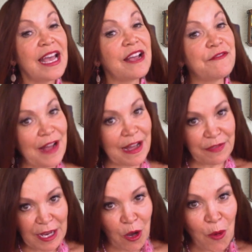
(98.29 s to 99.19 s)
In fact,
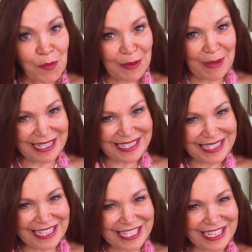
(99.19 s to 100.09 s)
they complement
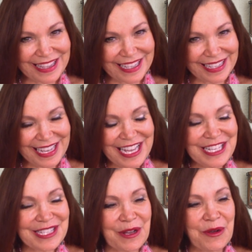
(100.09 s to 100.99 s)
each other.
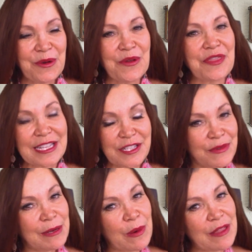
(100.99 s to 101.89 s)
So that's
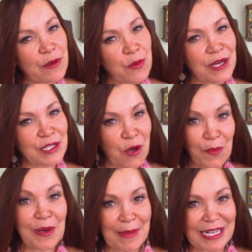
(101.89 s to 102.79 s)
really where the word
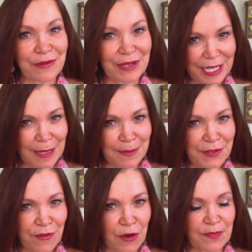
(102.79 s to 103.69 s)
complementary comes
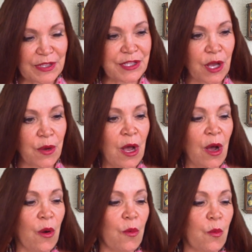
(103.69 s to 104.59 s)
from. So
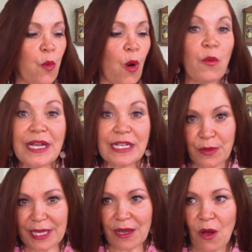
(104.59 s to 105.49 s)
what we're
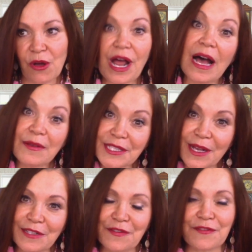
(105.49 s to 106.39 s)
doing on our
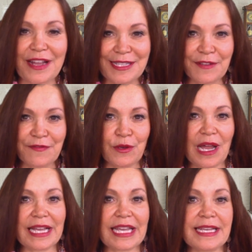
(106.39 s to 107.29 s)
side of the fence, if you
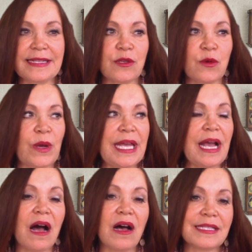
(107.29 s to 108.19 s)
like, is that
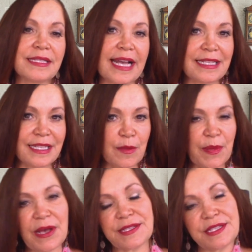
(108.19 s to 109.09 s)
we are setting the
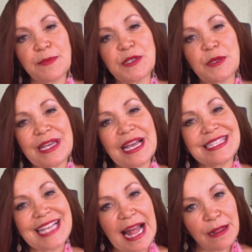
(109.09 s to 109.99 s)
person up to be
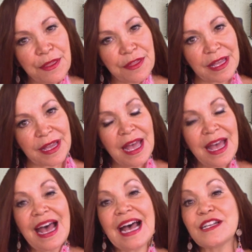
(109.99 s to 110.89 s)
as healthy
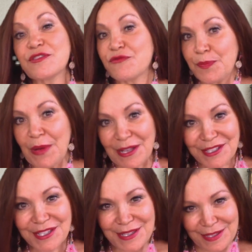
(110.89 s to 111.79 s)
and as
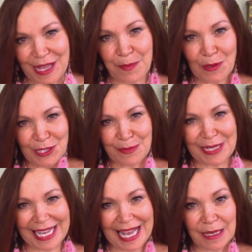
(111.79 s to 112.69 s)
robust as they possibly
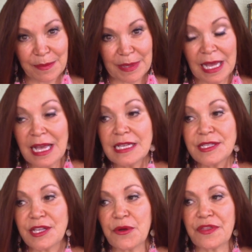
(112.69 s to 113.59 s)
can be,
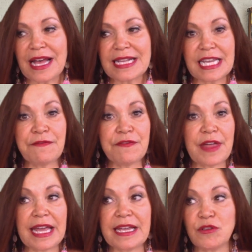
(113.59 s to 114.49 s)
so that if
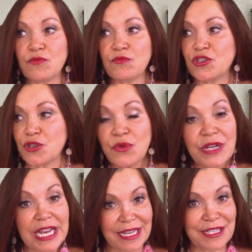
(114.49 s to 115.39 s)
they do
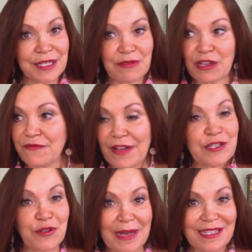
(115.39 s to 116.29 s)
need
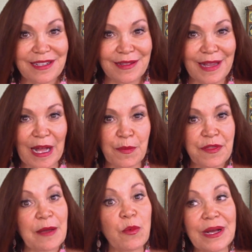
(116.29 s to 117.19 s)
conventional medical help,
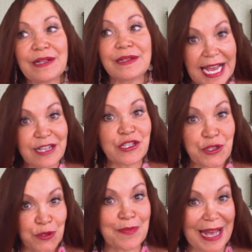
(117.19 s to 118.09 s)
they will tend to
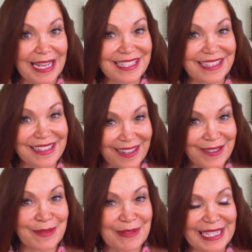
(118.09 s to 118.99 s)
do better
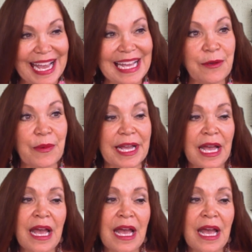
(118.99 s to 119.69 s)
ultimately anyway.